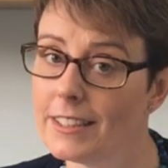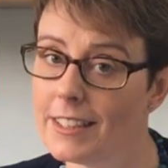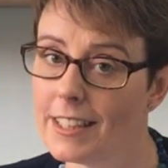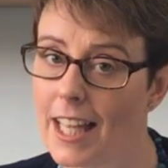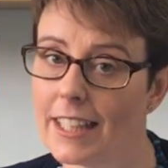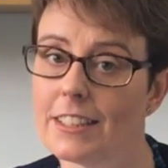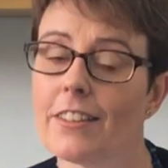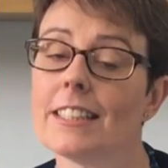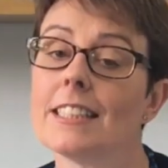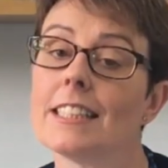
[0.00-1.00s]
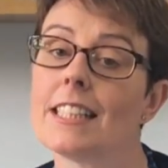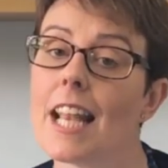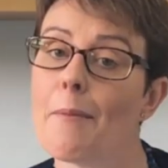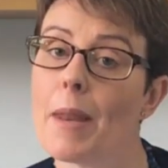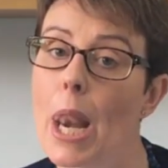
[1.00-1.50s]
today. So this is
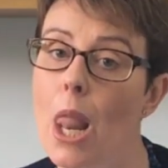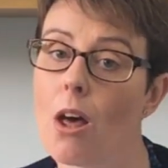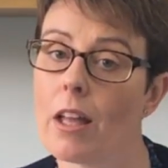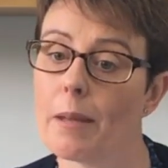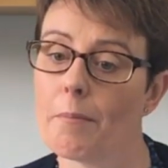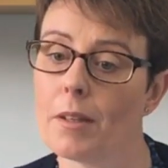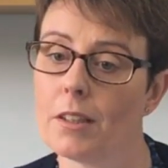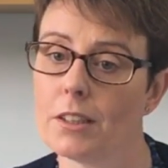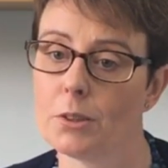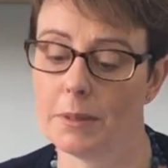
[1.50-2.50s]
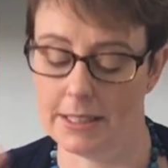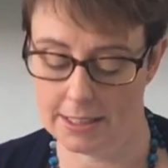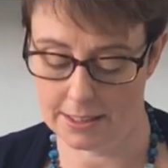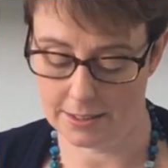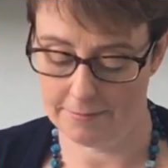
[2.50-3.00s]
Lemon Lime
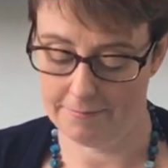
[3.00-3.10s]
Twist,